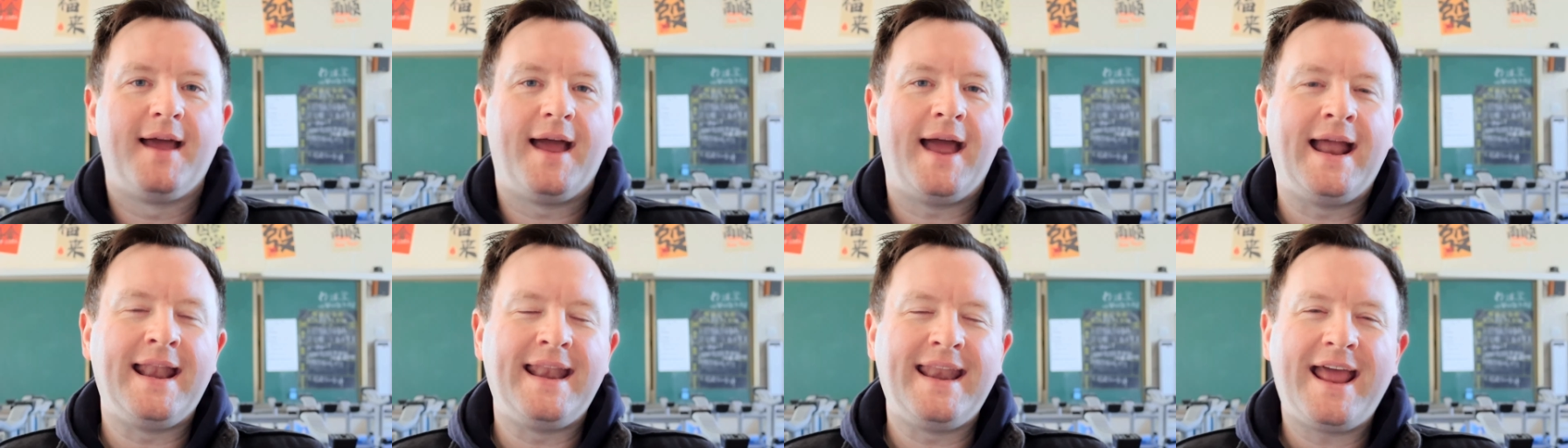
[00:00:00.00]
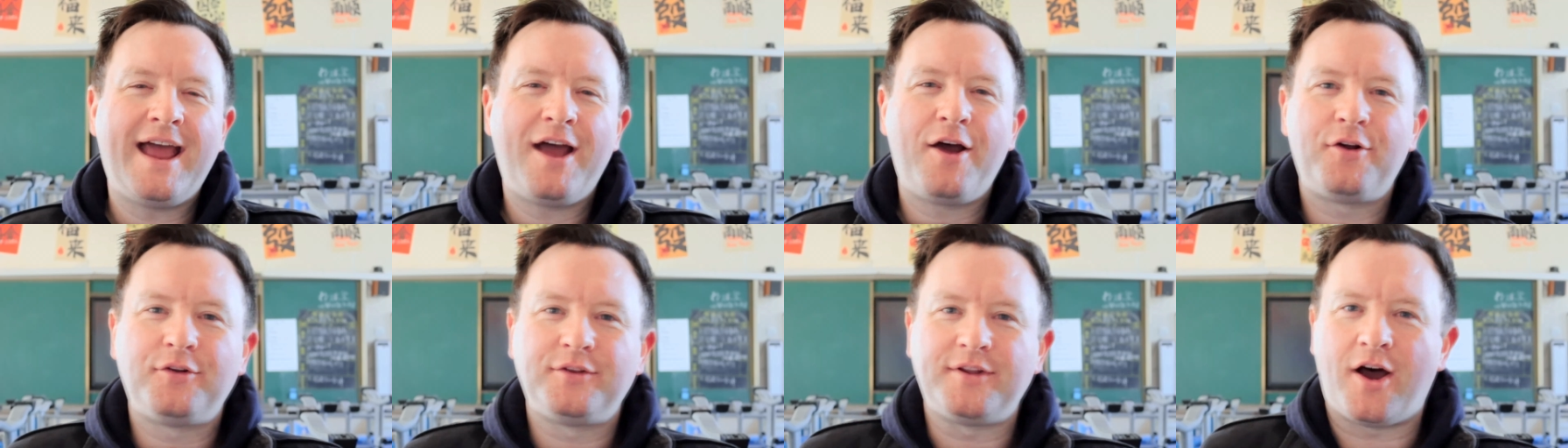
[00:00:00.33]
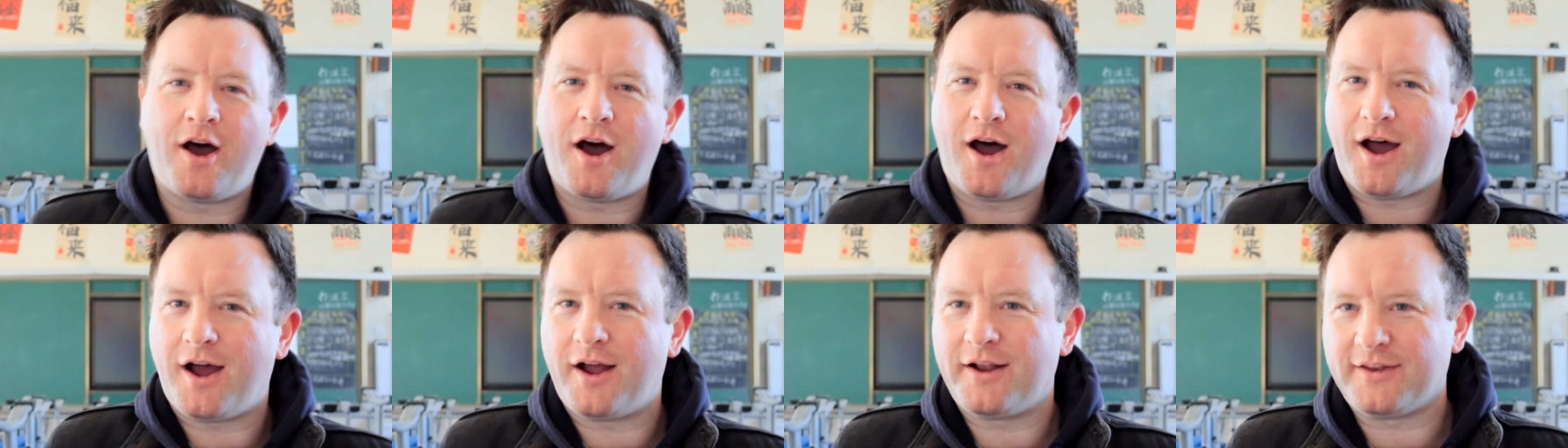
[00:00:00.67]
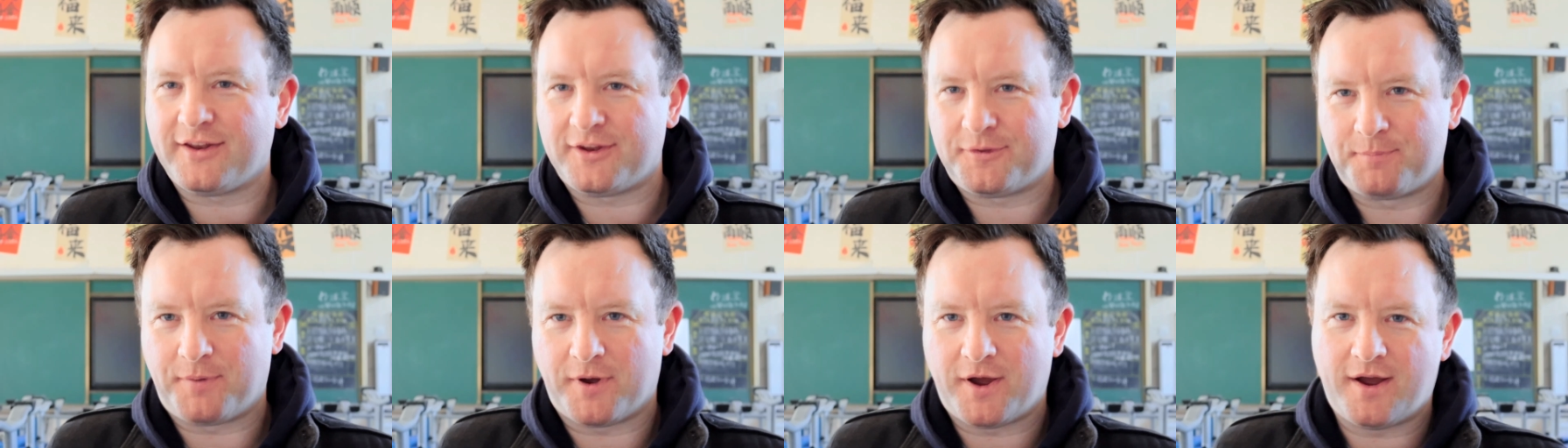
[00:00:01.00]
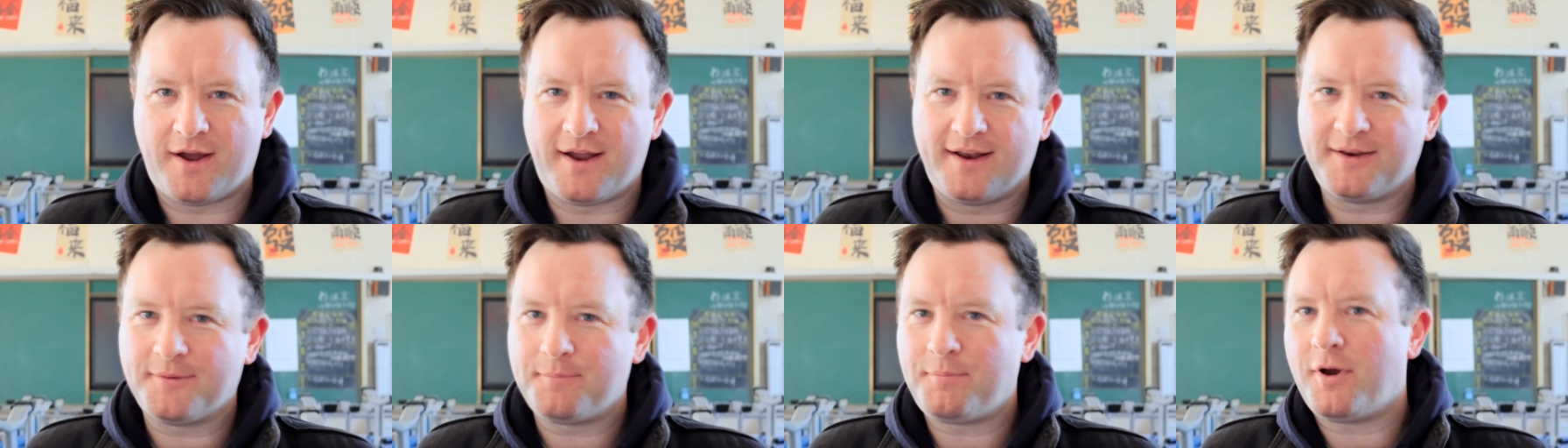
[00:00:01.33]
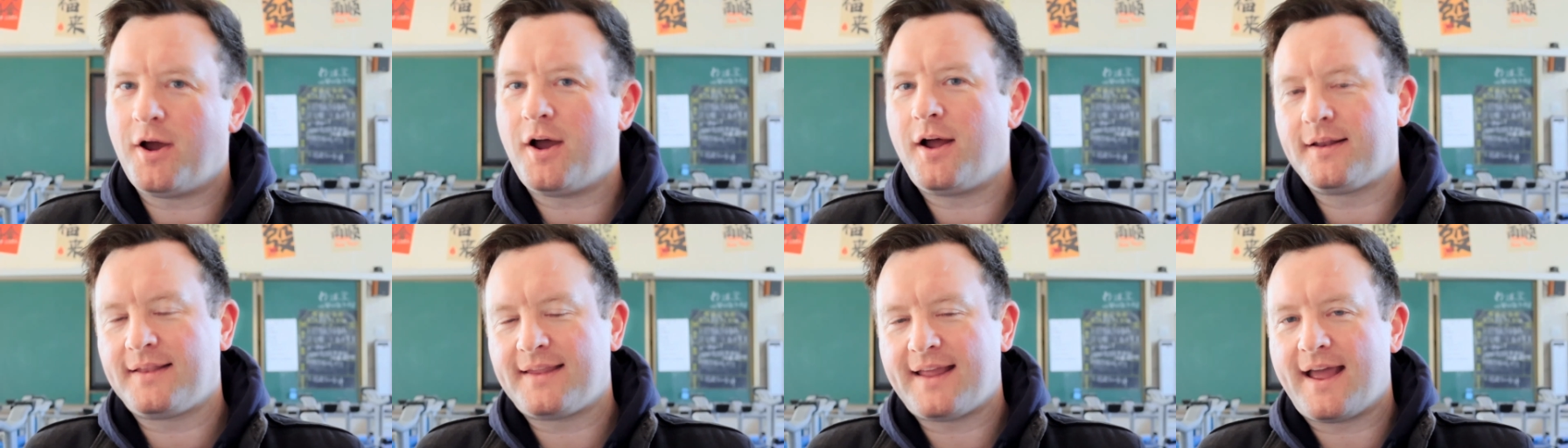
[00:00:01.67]
And now the hardest part, and the
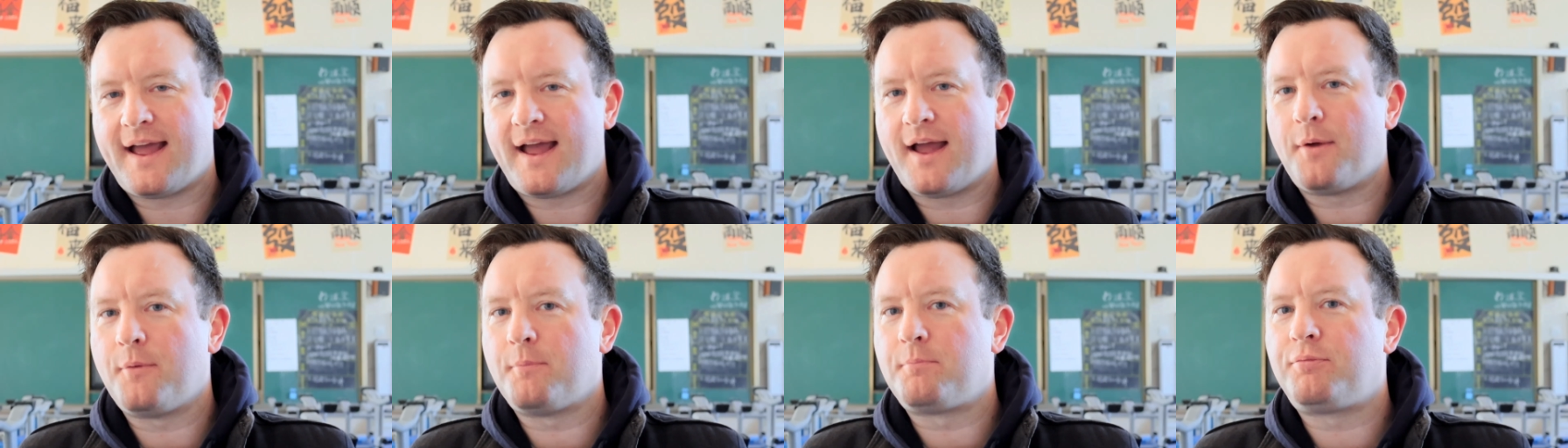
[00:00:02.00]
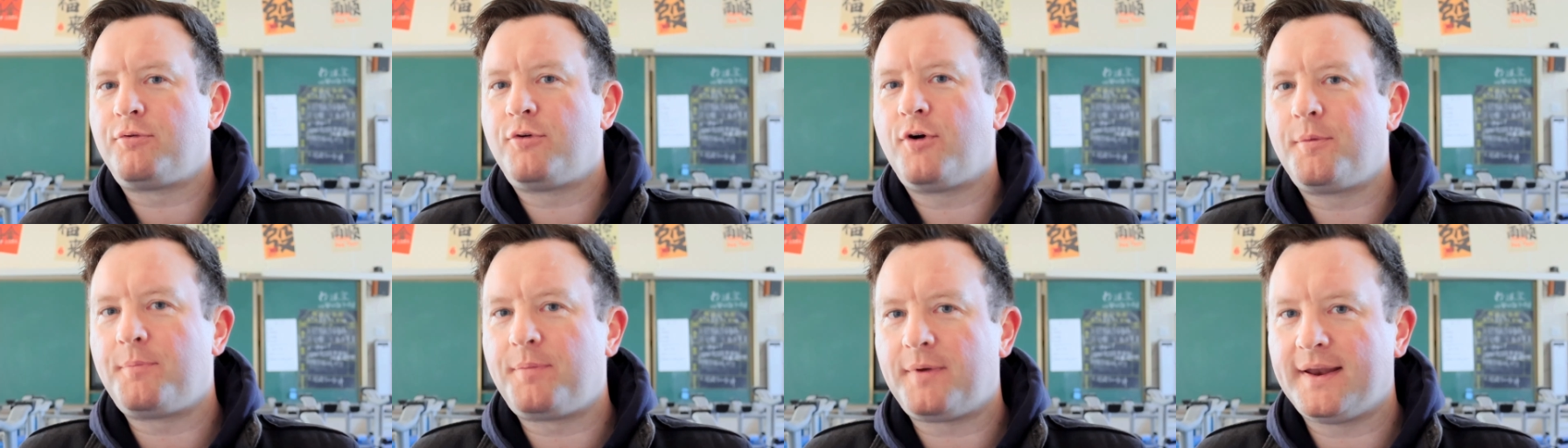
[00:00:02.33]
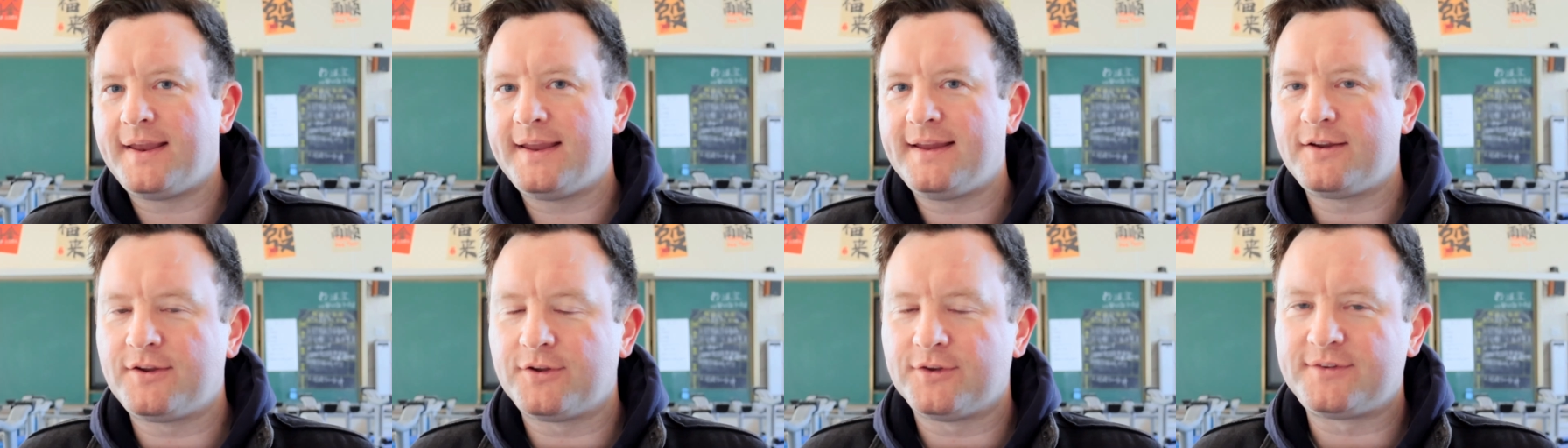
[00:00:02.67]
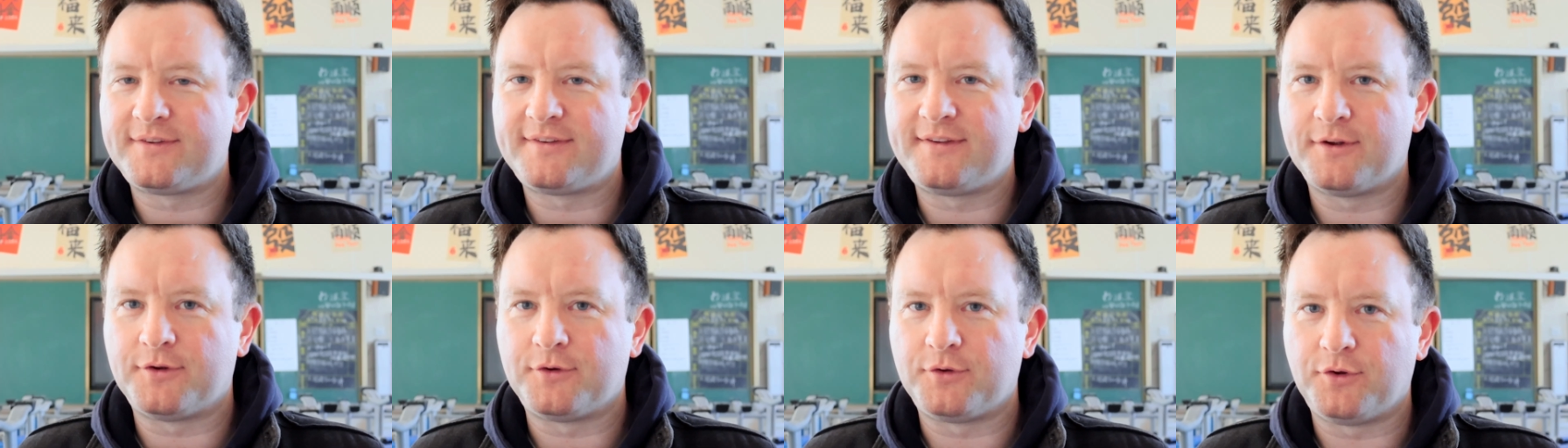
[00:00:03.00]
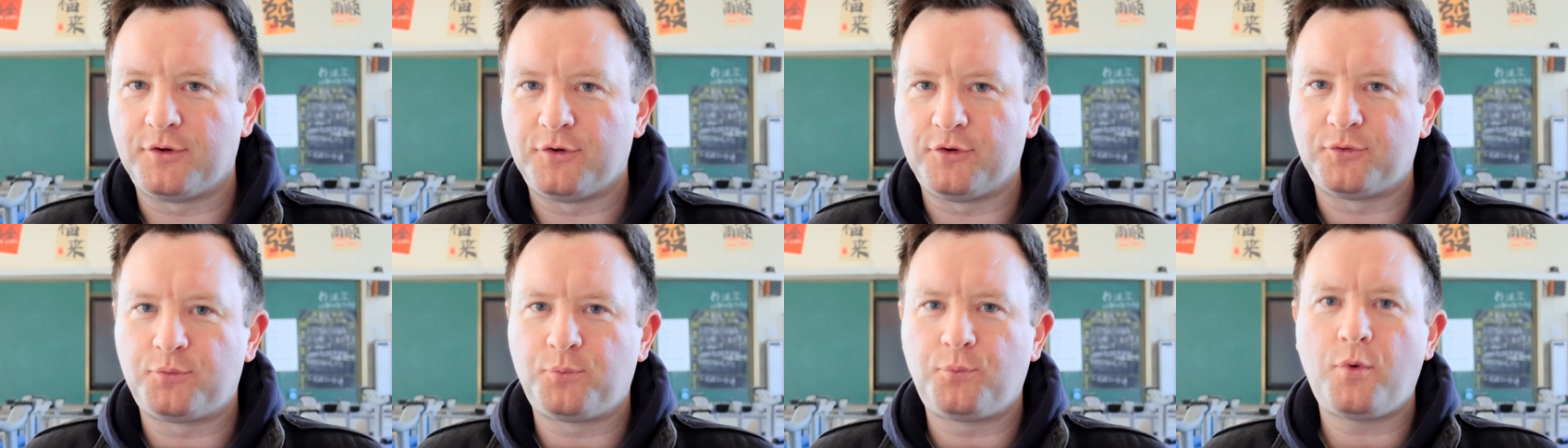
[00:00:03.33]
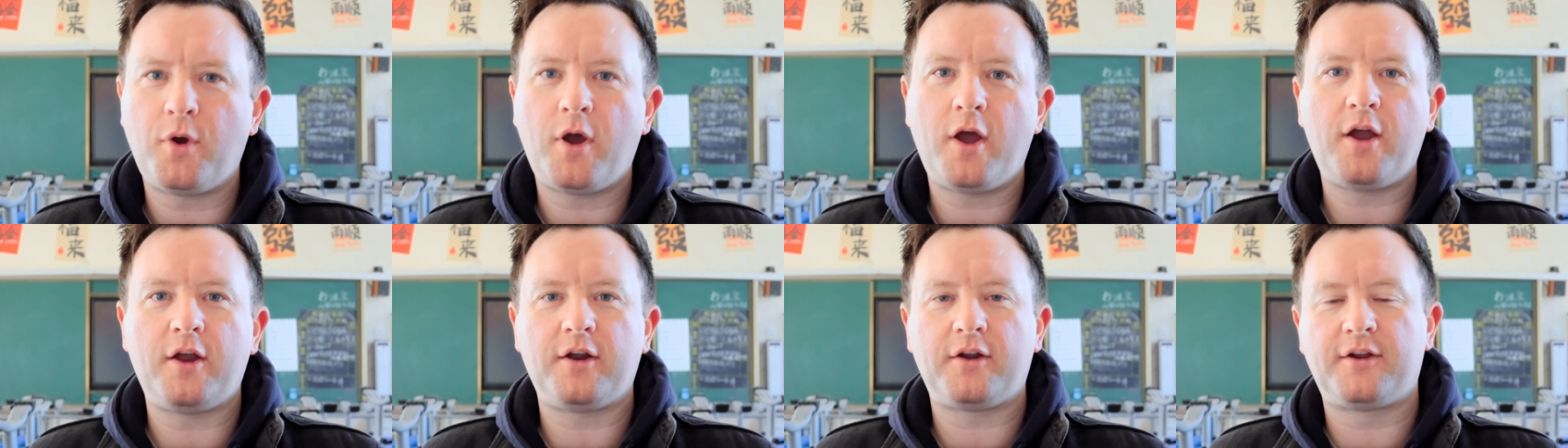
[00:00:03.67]
part that probably could still use
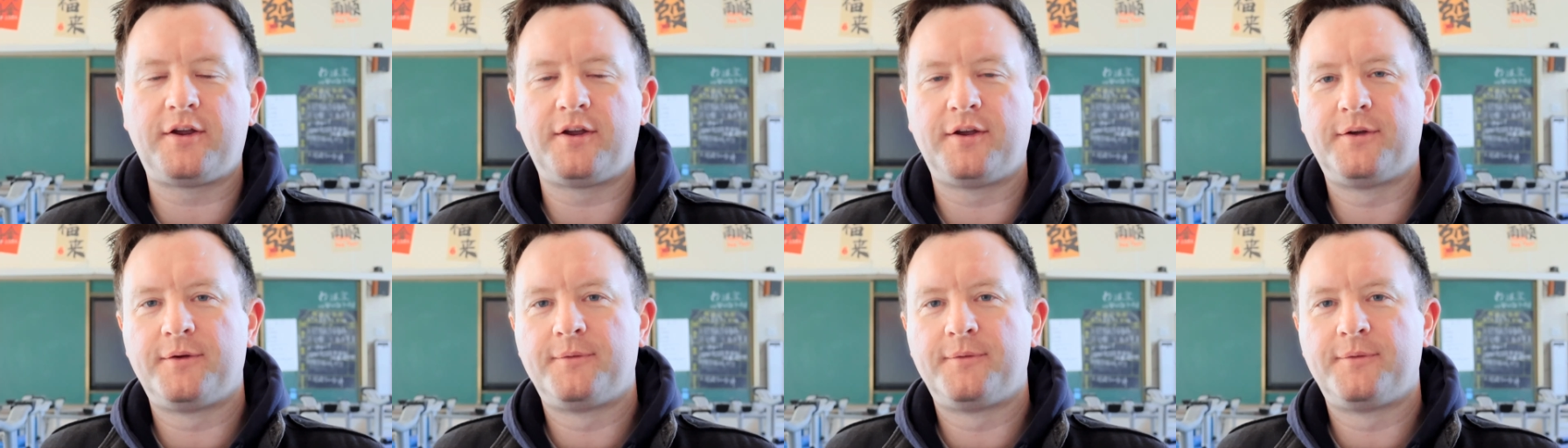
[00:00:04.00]
work,